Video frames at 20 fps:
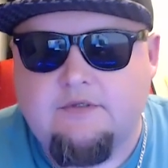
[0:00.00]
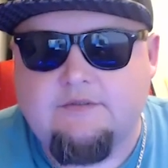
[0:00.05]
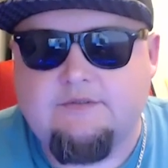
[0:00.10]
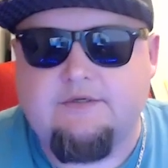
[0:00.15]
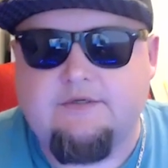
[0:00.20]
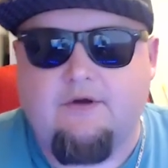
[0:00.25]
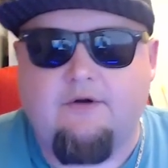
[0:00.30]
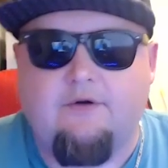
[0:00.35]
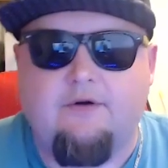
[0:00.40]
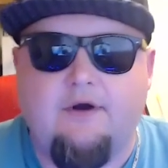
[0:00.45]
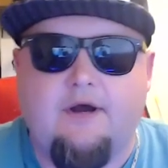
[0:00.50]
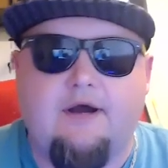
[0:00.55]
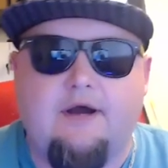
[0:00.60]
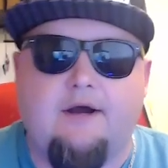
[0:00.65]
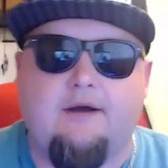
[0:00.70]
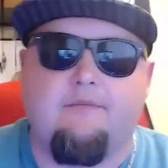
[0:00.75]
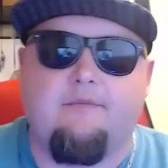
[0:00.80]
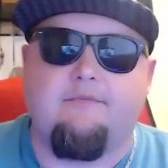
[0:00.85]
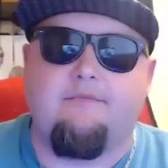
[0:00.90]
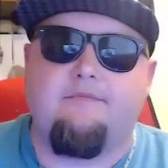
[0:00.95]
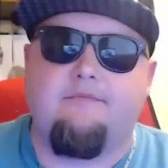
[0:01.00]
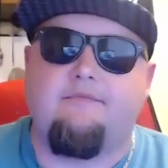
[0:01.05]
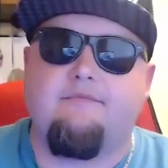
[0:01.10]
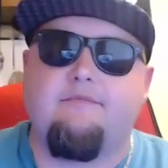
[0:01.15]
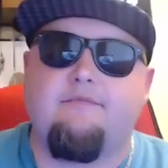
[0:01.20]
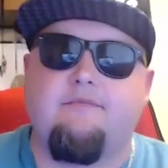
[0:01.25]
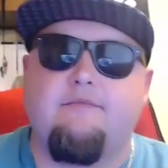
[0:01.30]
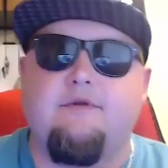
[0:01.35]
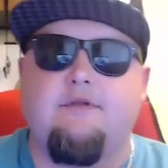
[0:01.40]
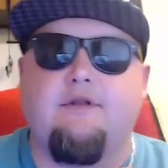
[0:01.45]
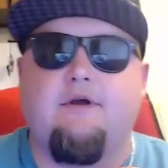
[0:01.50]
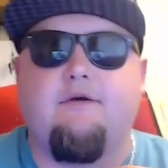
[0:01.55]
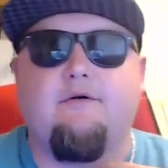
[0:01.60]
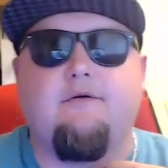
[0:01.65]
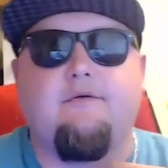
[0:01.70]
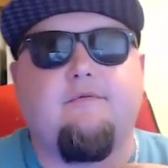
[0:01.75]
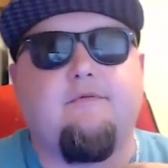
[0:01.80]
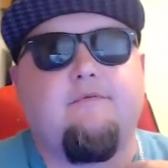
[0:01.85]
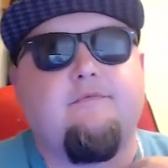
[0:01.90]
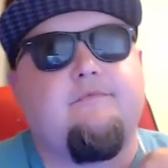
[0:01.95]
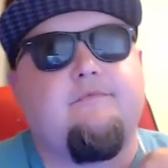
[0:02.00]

So, um, you know,